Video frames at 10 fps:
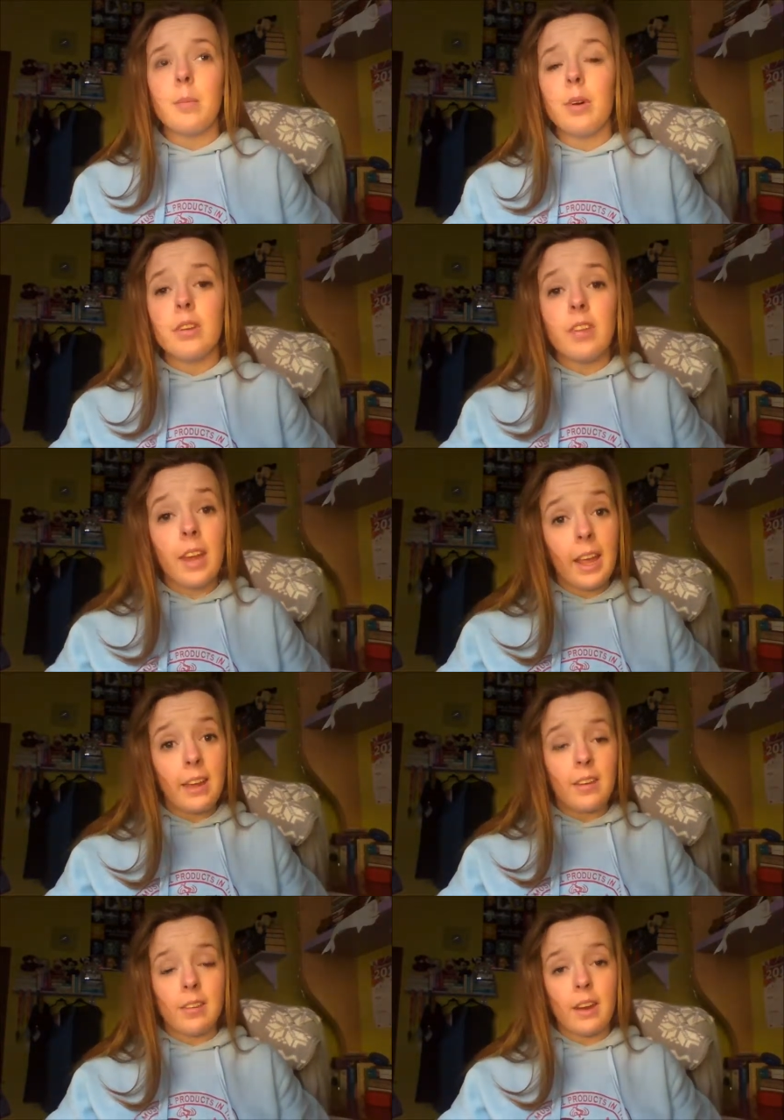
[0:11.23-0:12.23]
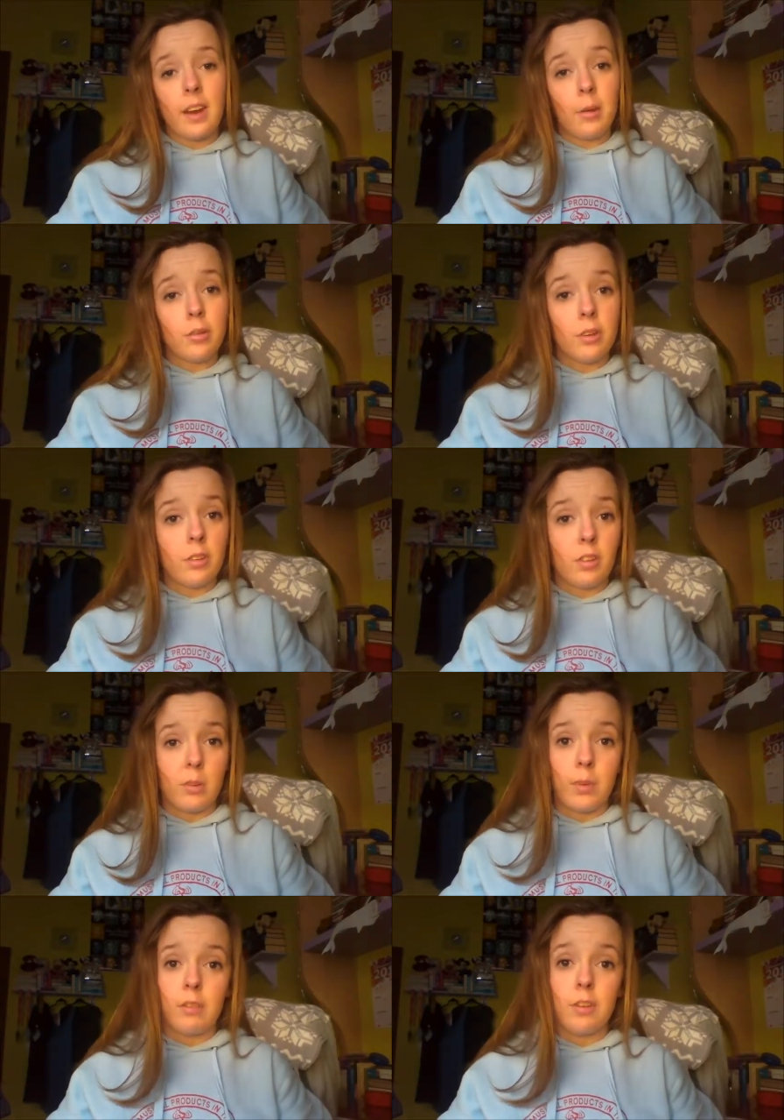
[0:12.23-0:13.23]
But today I decided I was going to
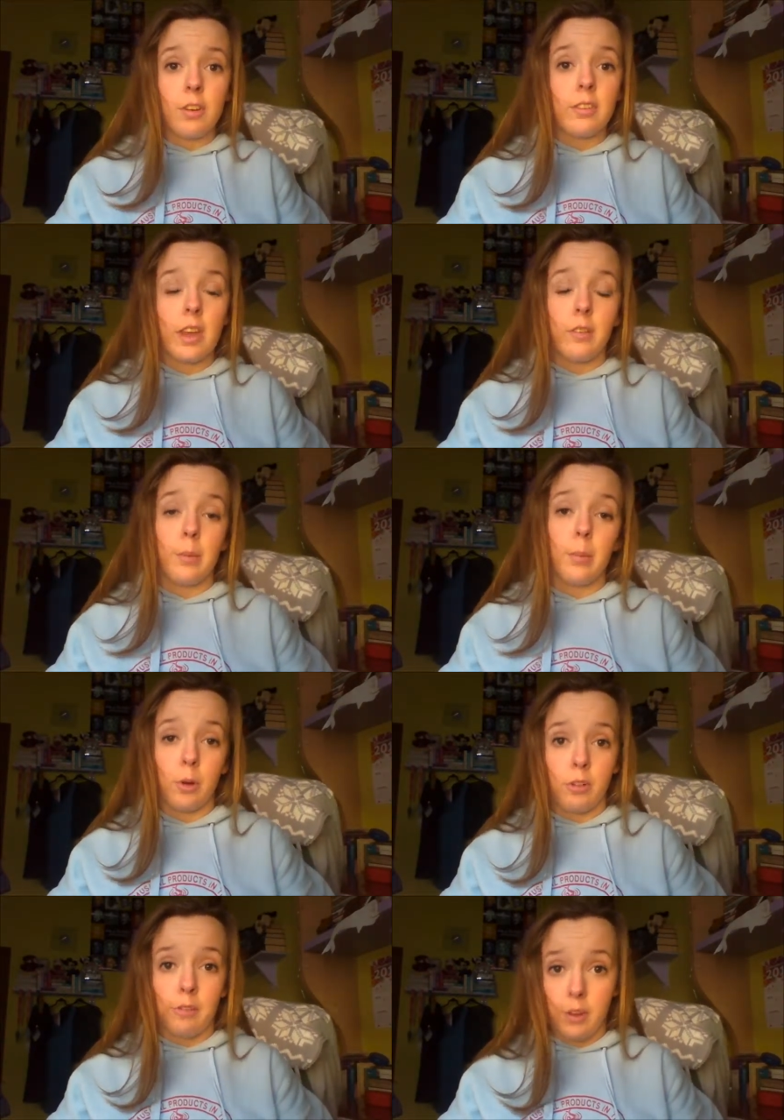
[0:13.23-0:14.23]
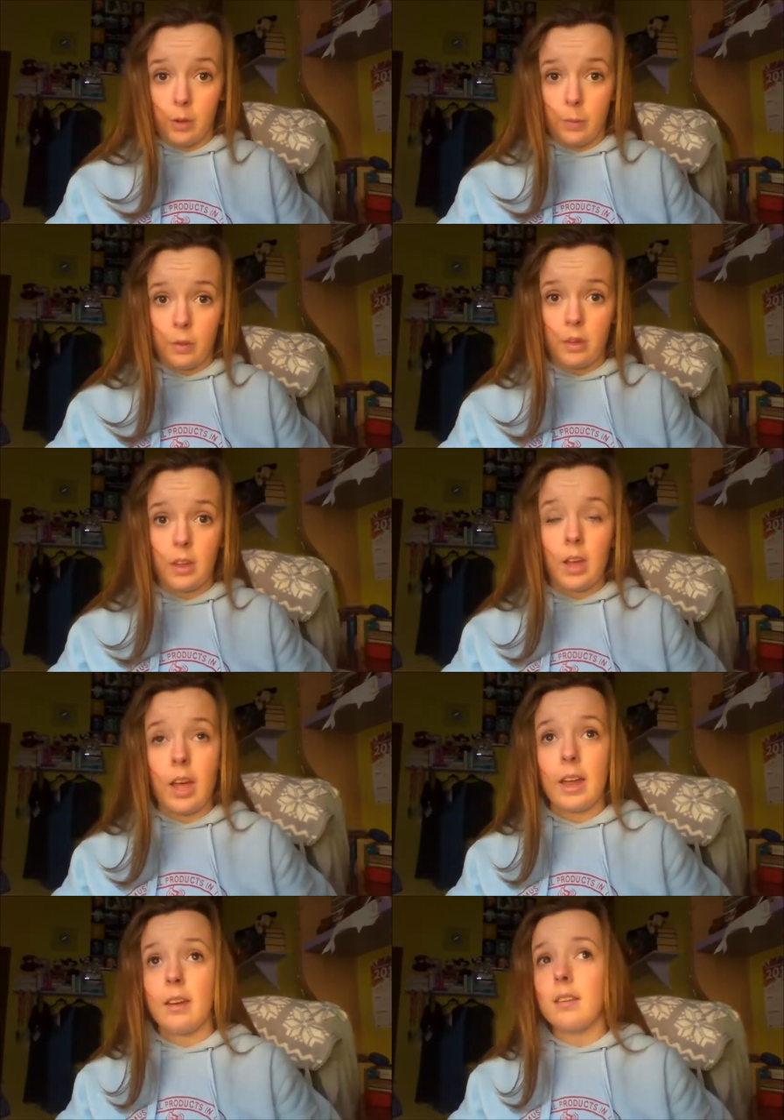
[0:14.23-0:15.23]
do my first ever book review,
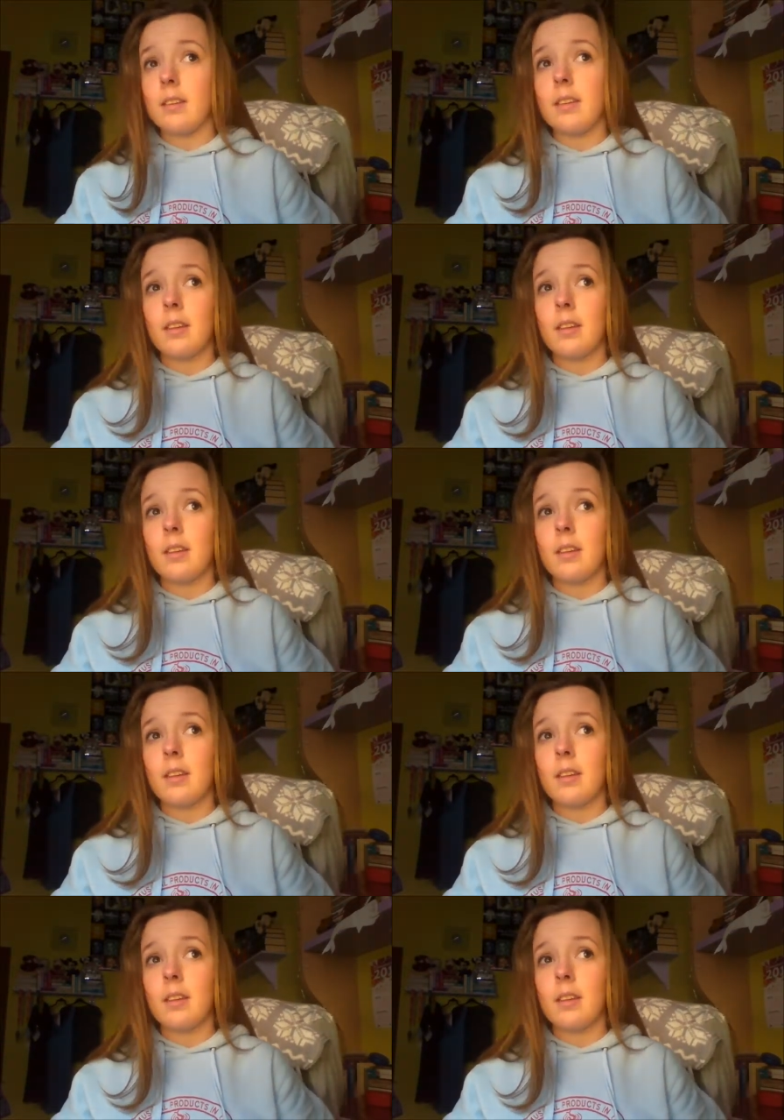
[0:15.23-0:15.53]
and